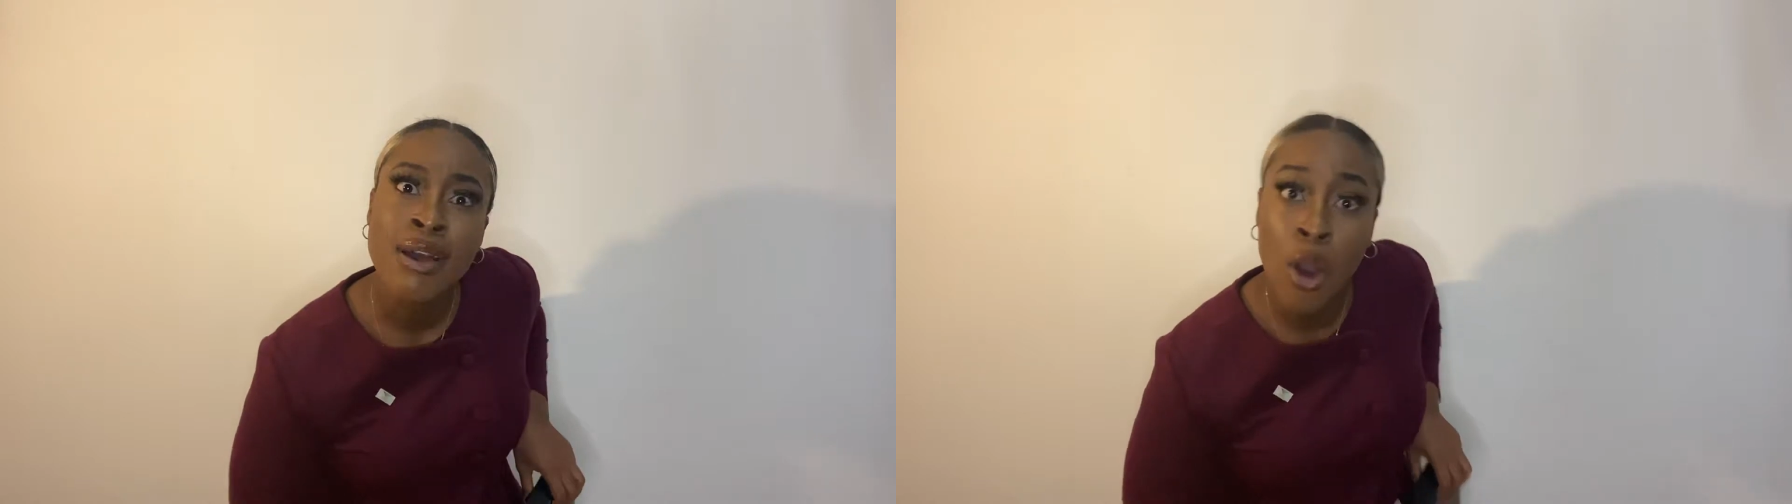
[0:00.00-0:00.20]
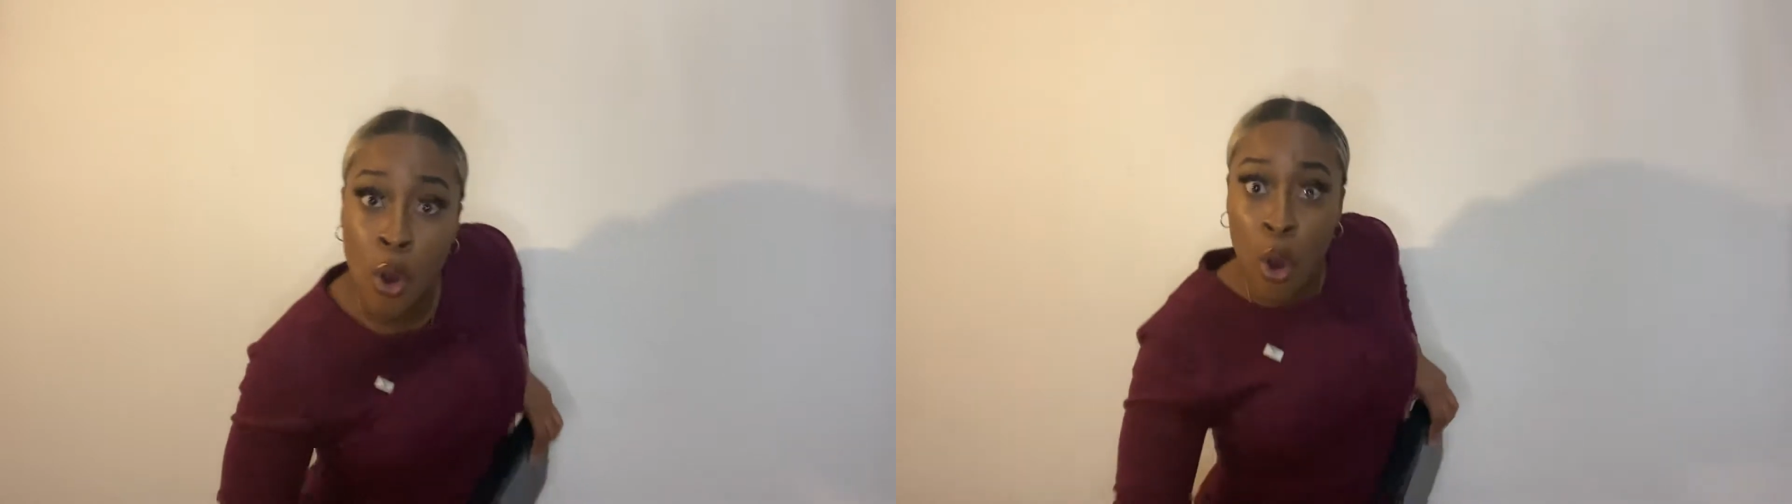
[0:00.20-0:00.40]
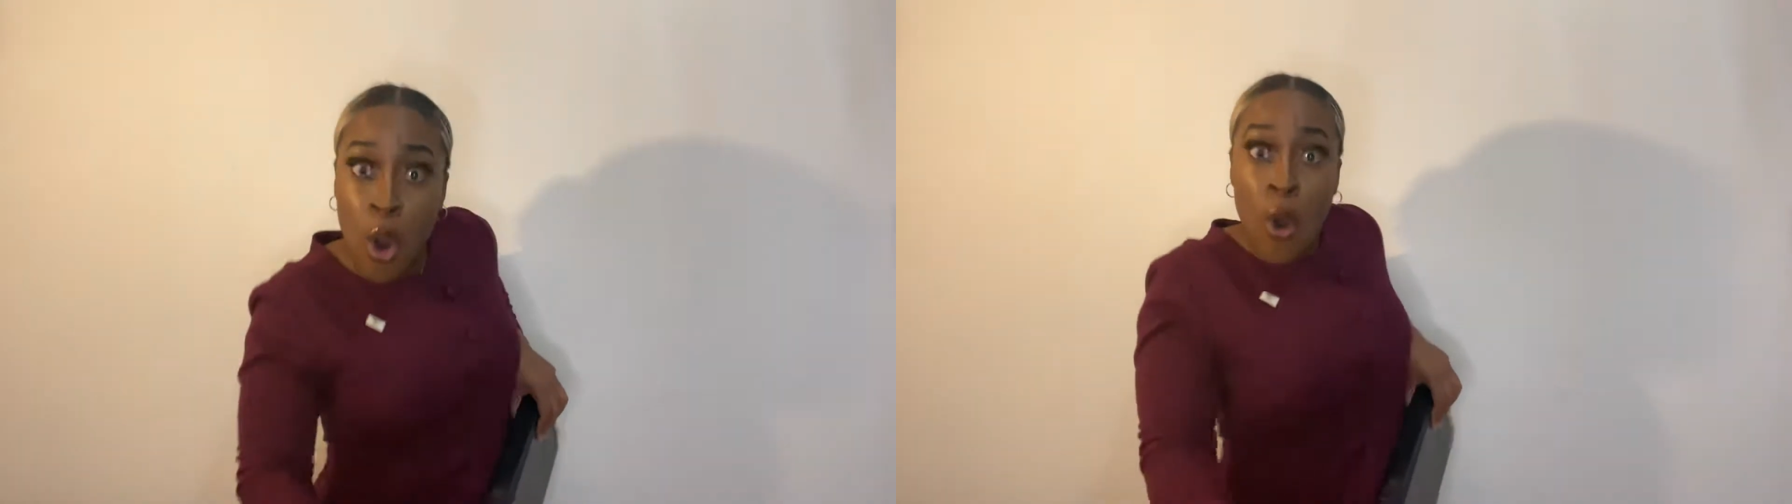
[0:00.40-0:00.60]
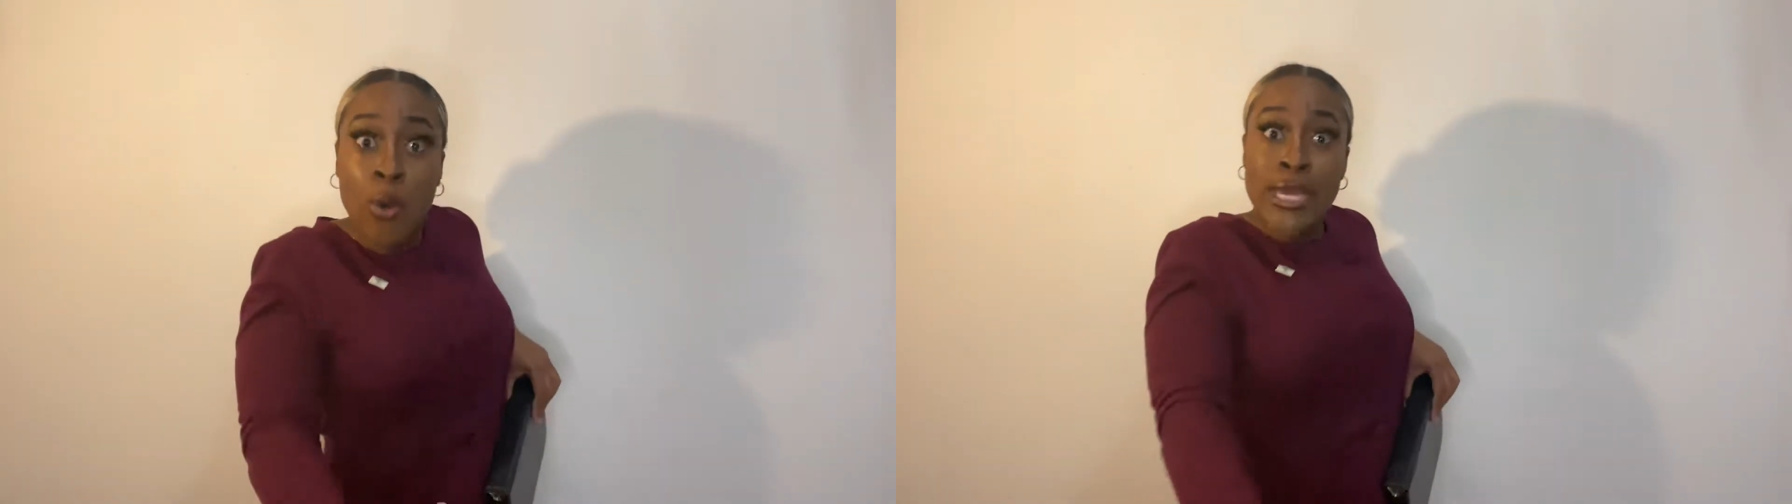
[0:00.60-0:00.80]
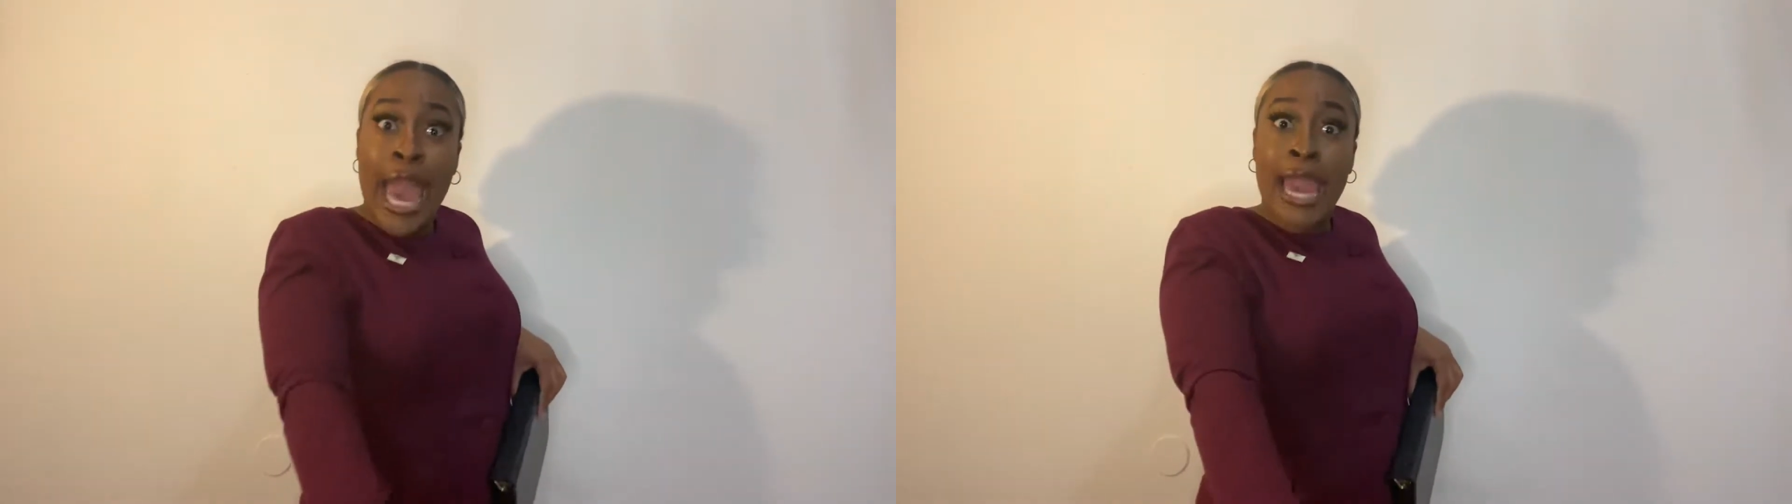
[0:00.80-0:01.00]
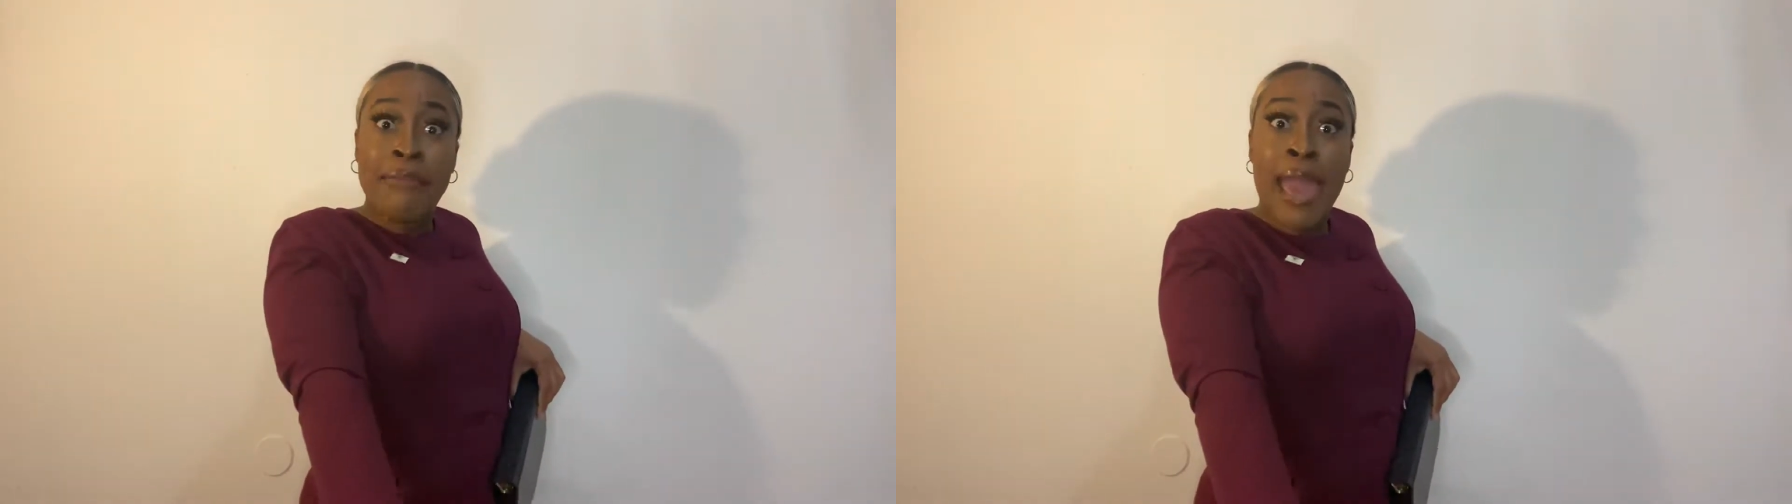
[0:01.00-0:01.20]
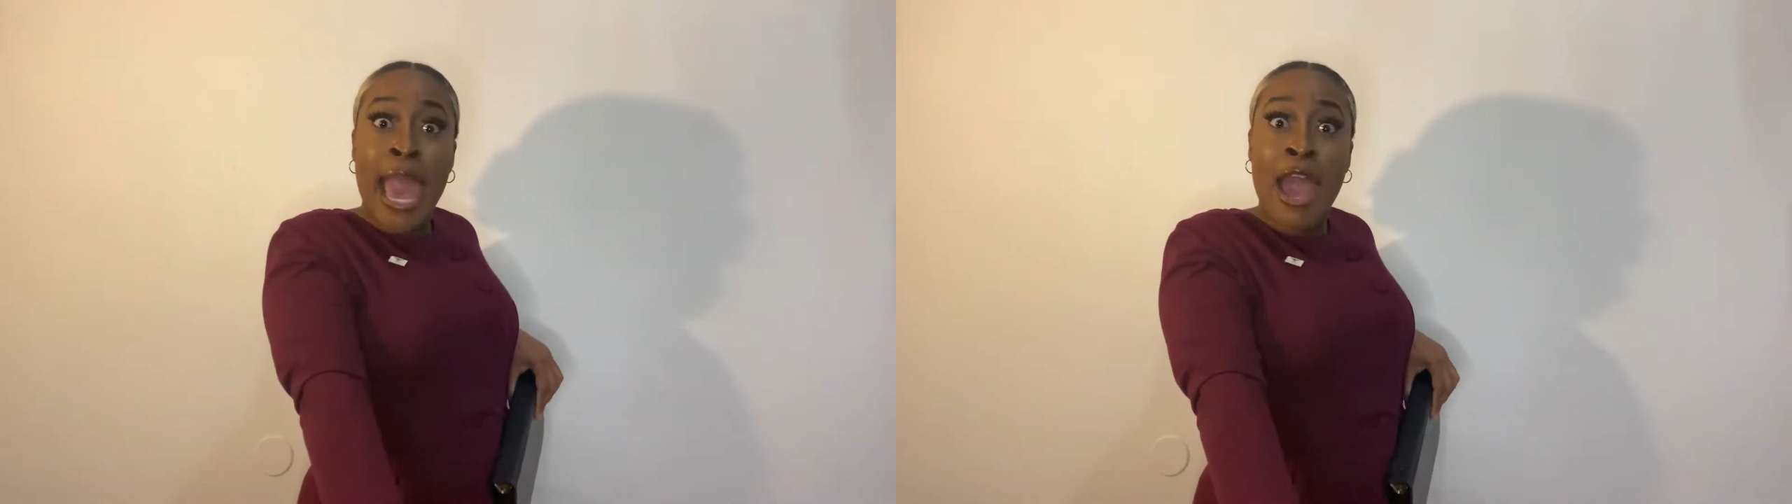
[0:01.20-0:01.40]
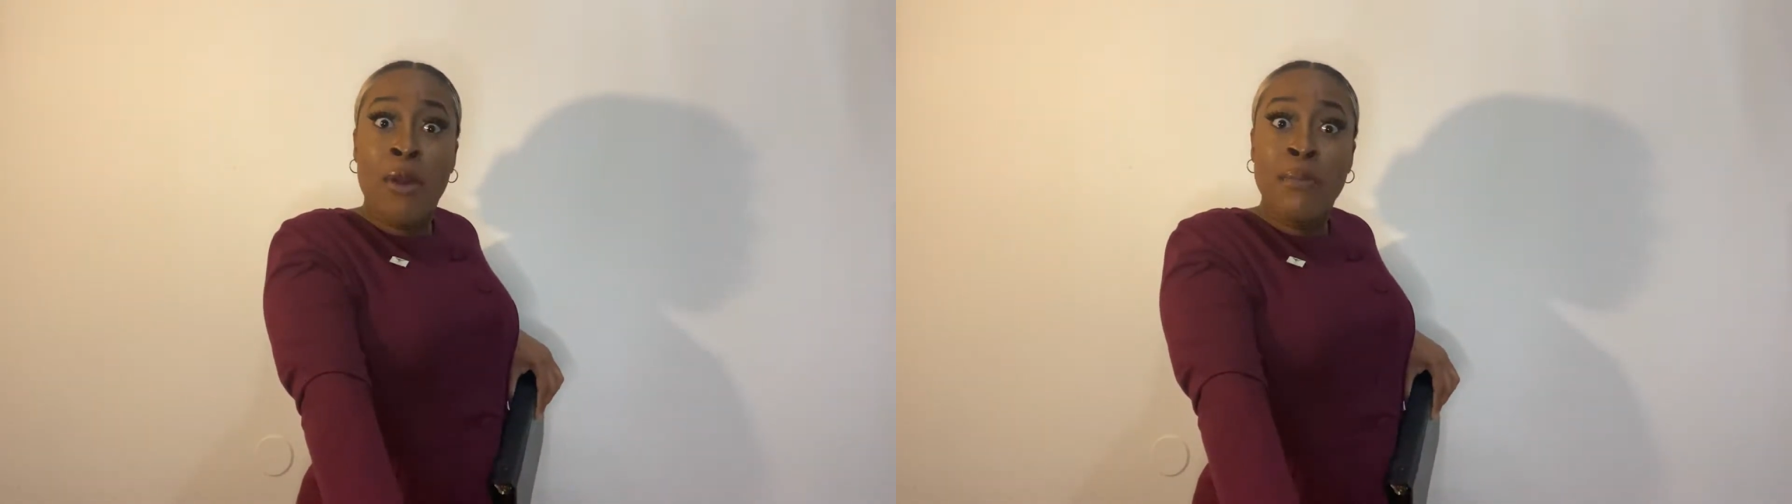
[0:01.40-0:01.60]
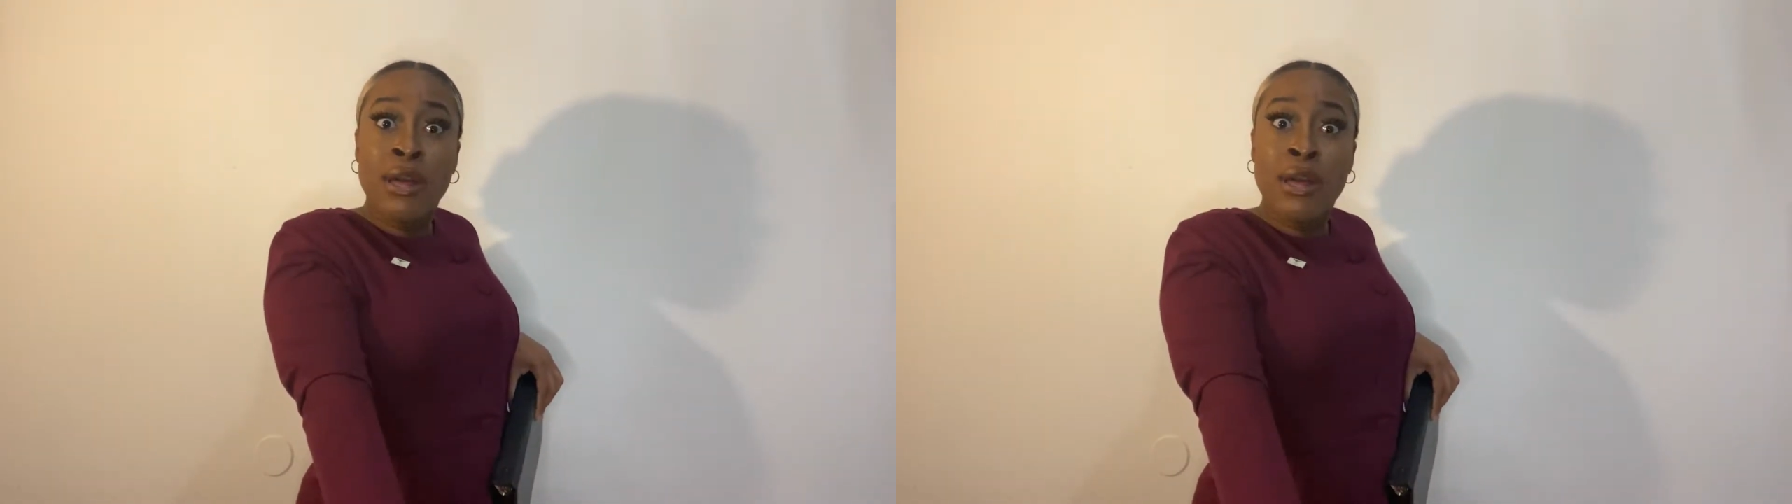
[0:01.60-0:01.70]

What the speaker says: Okay, ma'am.